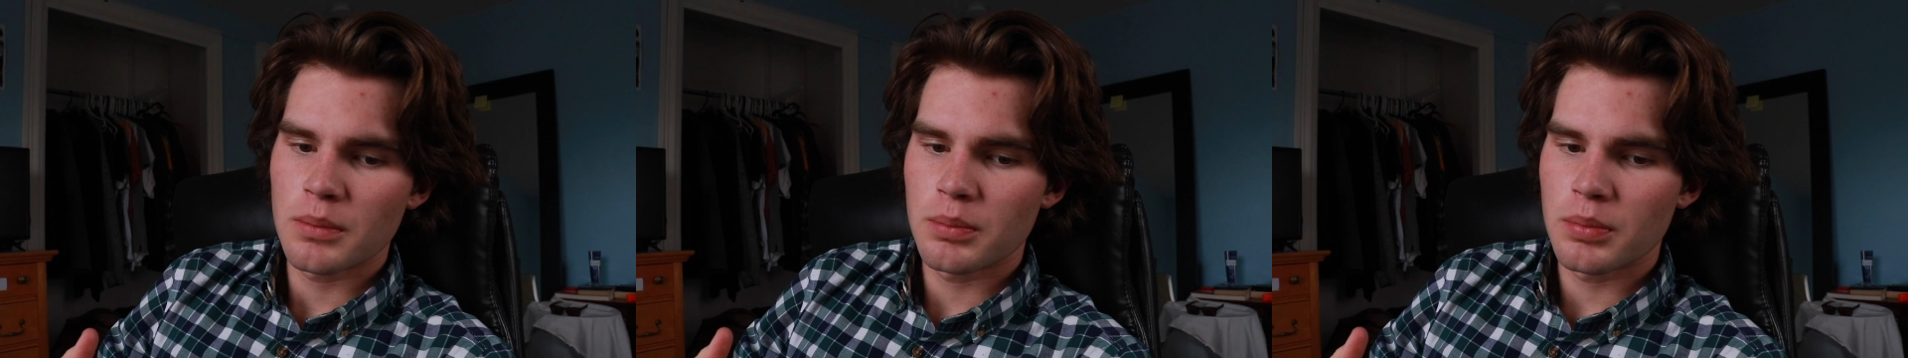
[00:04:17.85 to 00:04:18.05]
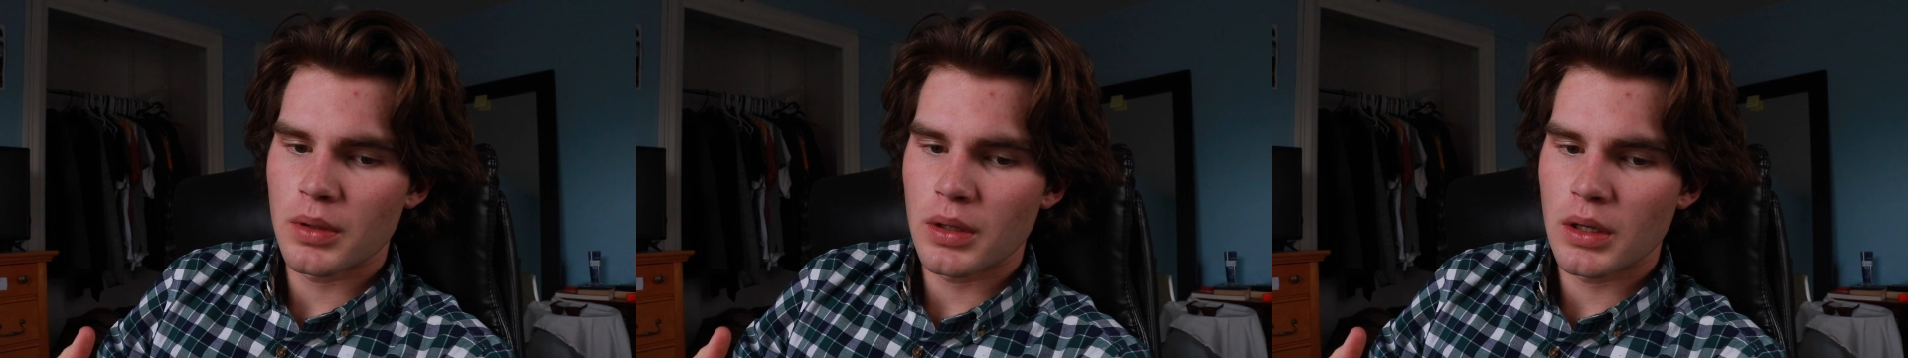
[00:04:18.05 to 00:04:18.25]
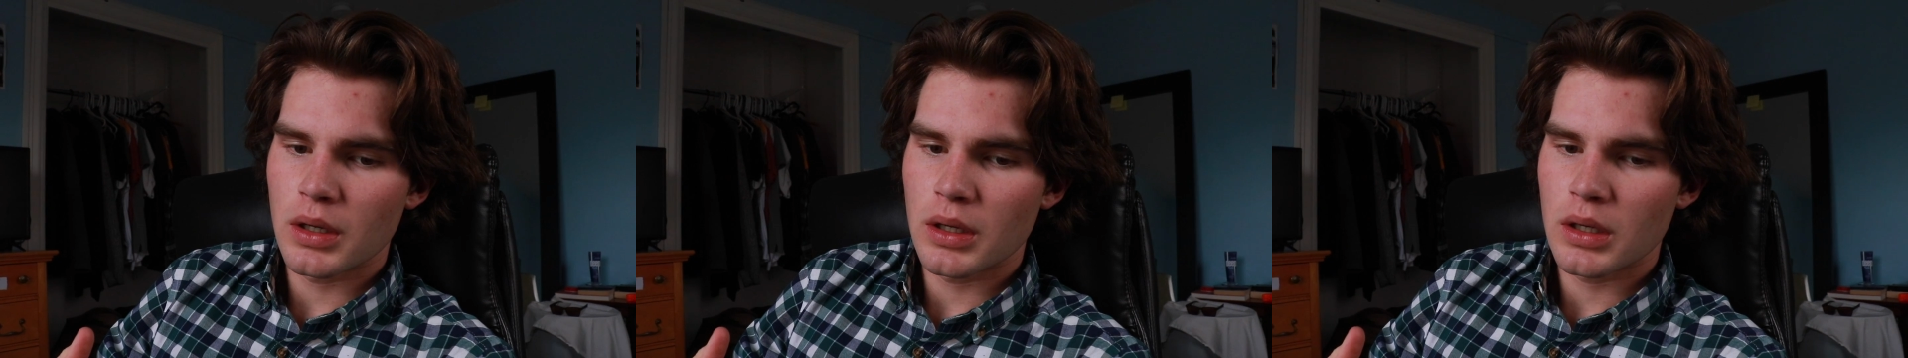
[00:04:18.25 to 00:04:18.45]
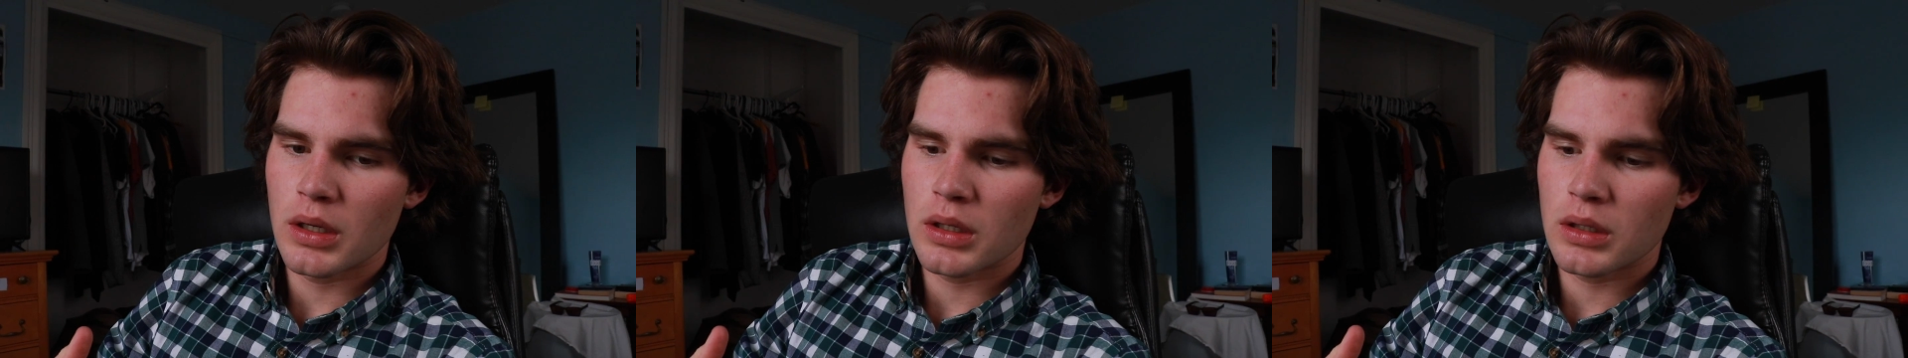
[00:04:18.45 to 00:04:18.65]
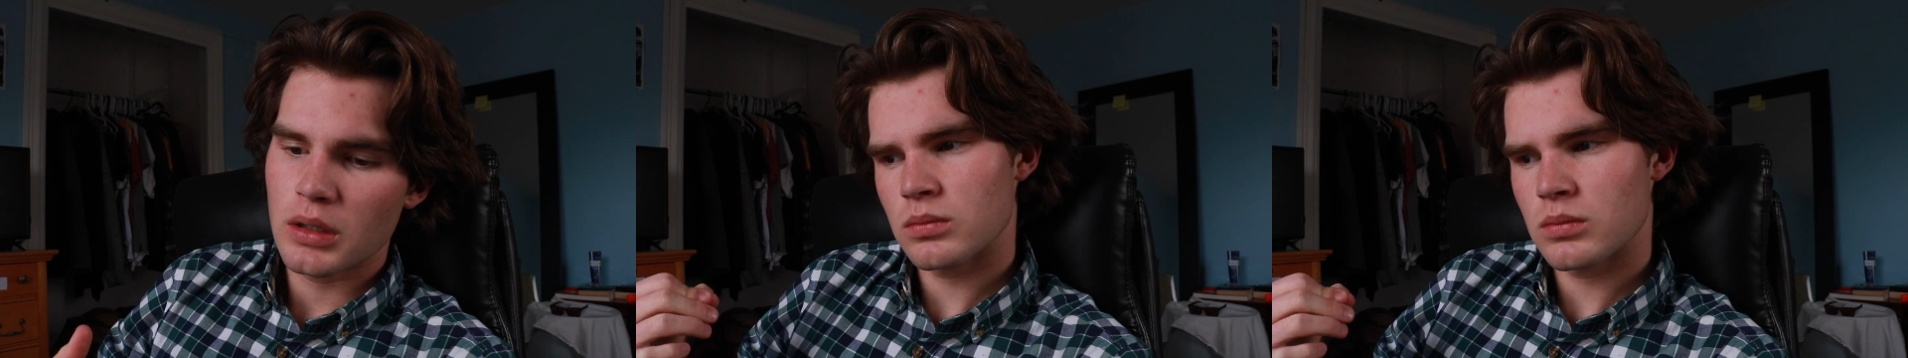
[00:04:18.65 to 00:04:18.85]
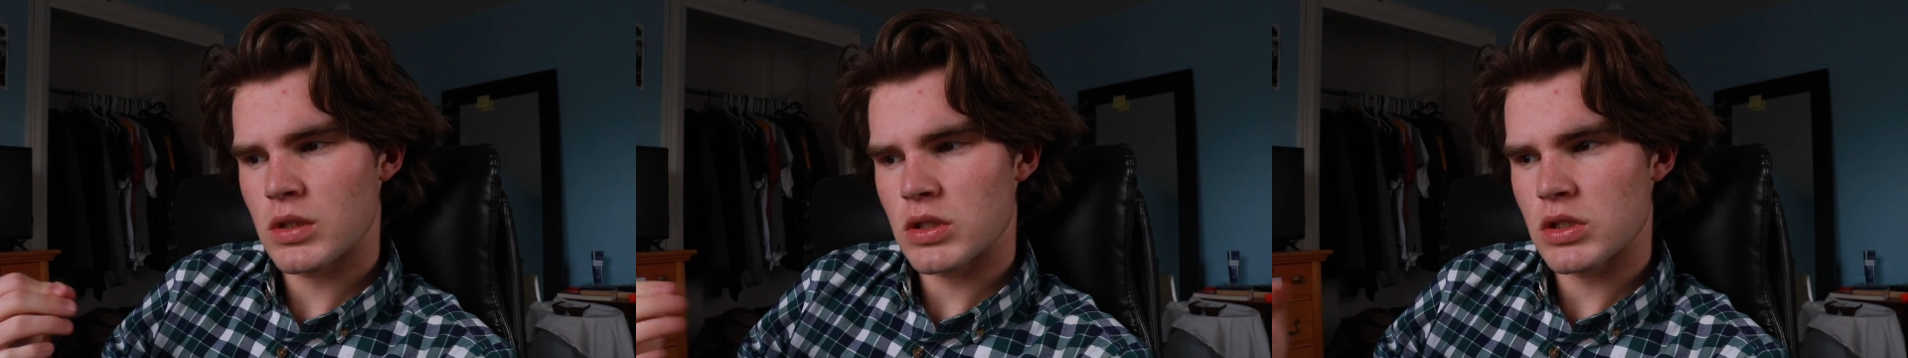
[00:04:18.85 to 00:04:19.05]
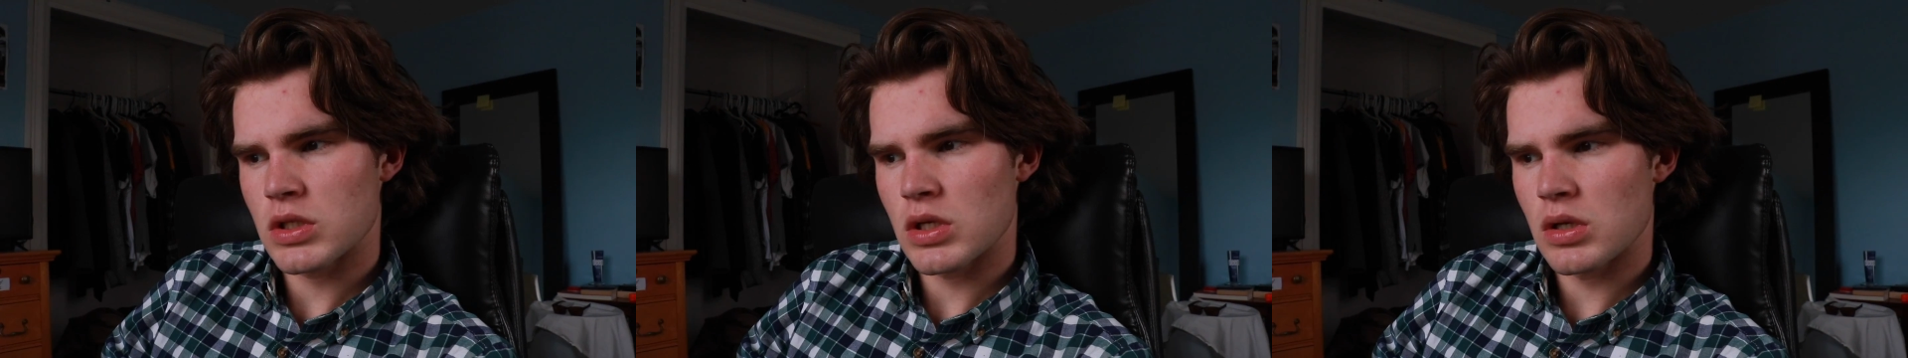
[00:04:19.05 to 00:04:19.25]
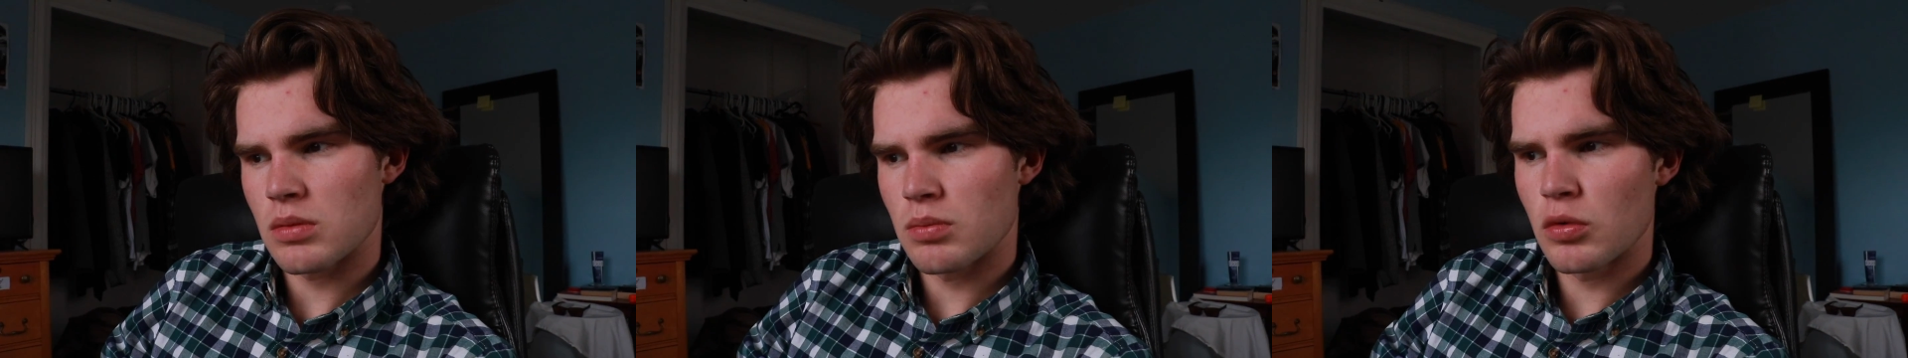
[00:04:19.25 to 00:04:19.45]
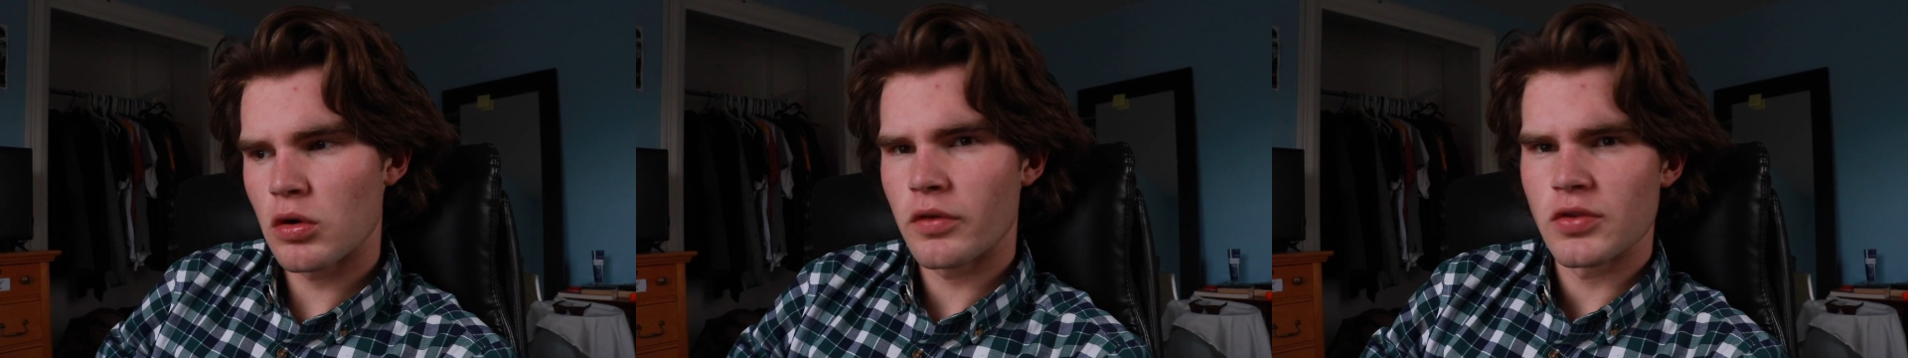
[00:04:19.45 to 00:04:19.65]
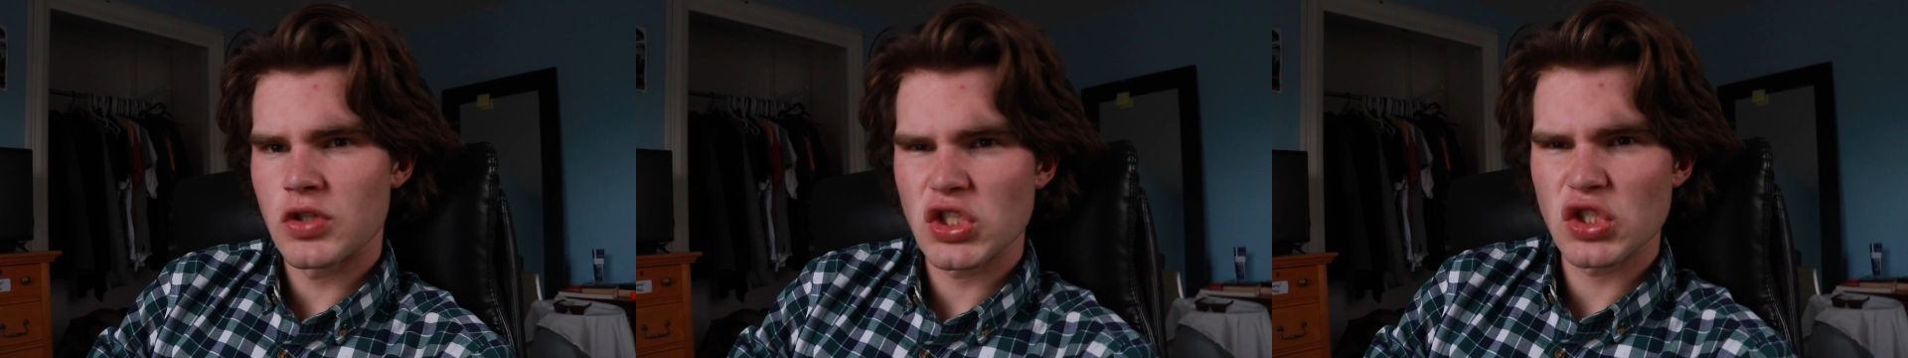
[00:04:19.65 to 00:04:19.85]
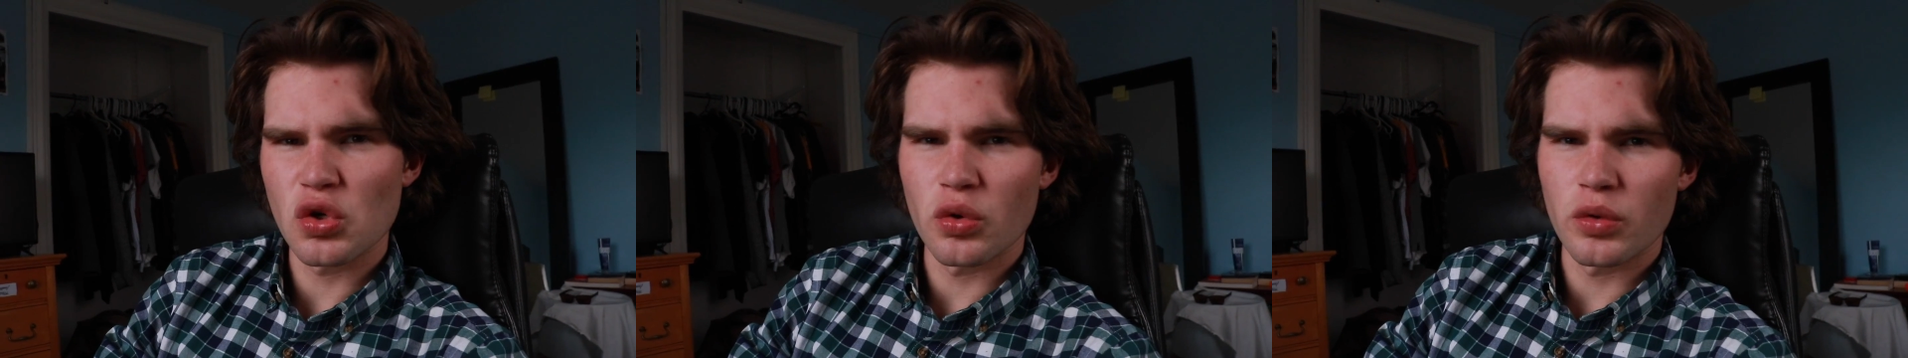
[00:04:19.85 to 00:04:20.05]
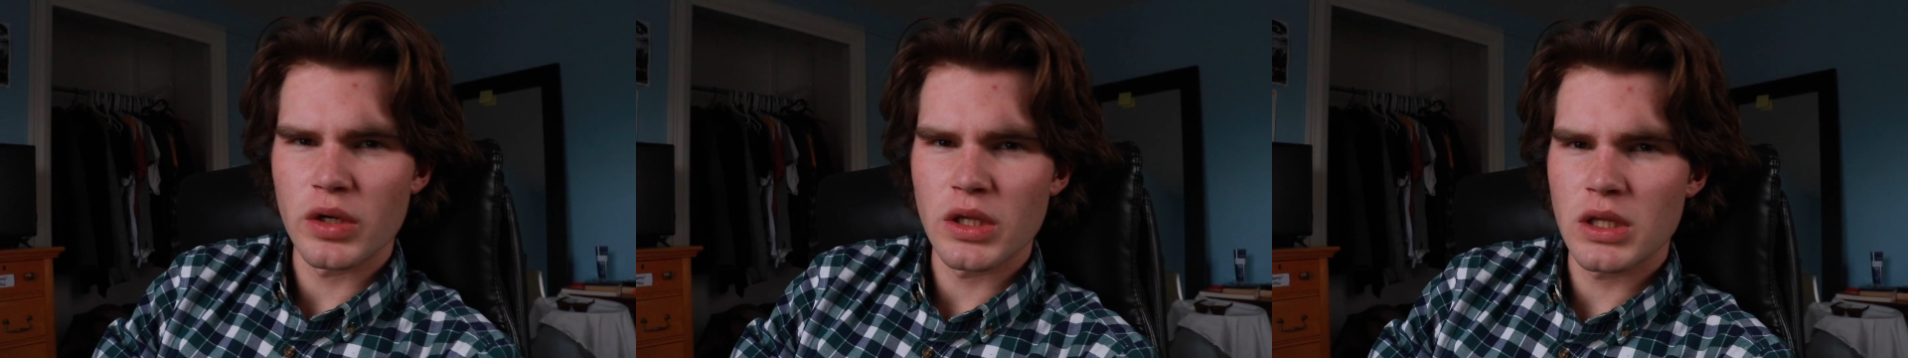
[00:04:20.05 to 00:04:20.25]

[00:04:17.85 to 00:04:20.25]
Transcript: but it's more of a story